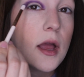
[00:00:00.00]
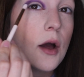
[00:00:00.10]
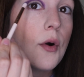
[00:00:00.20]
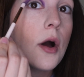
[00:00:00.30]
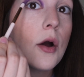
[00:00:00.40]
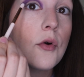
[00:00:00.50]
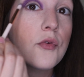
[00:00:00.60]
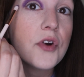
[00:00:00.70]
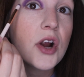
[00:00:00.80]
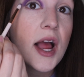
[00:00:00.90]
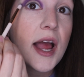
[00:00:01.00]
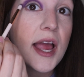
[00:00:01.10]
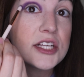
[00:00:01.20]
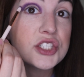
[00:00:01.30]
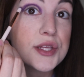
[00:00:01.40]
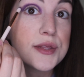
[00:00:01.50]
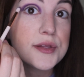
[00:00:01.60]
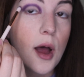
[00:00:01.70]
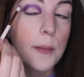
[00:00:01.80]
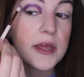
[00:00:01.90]
go over, I just
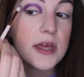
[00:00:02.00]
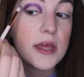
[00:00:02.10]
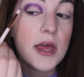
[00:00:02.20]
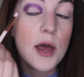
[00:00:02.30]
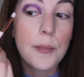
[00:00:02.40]
stop it.